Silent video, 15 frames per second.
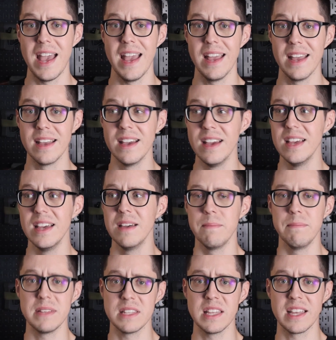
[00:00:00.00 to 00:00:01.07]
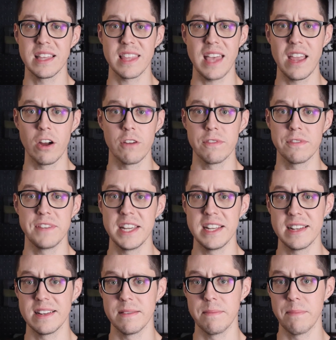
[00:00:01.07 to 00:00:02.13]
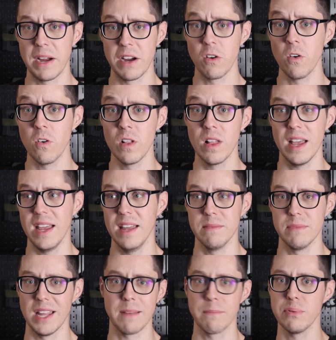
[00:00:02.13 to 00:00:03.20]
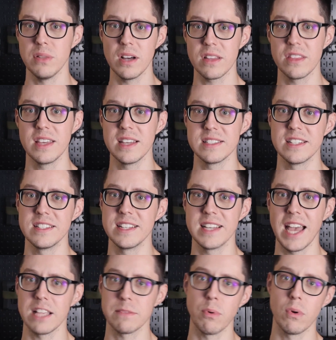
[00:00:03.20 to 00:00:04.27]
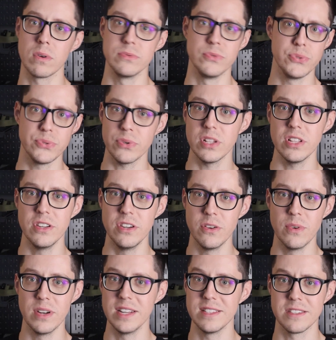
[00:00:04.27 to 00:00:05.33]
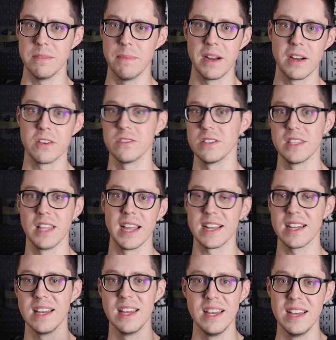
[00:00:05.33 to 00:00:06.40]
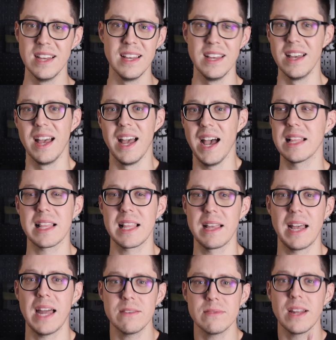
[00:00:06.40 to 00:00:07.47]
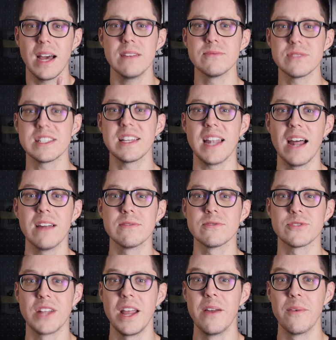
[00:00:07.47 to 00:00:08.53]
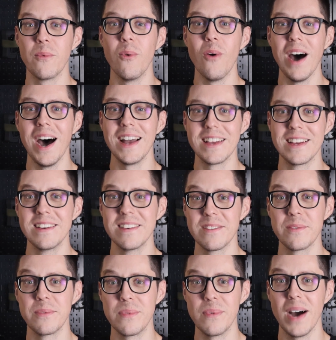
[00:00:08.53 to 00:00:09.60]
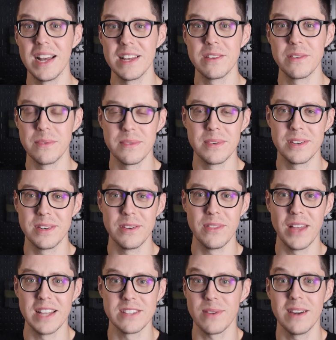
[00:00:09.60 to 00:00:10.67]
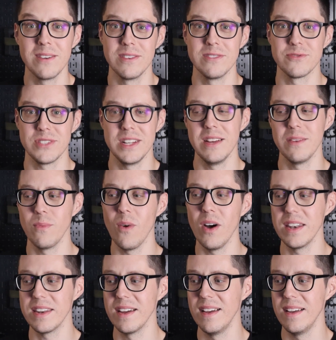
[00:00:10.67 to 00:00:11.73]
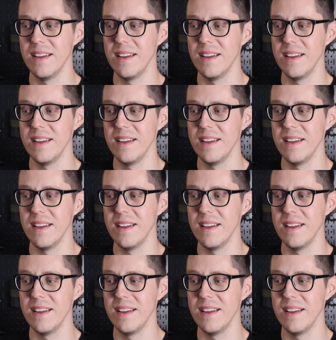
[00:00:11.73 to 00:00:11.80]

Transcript: a mid-length AR-15 barrel and like plug the existing gas port and drill a new one into the barrel, and like I don't see it. I don't understand why you do that. So I don't understand what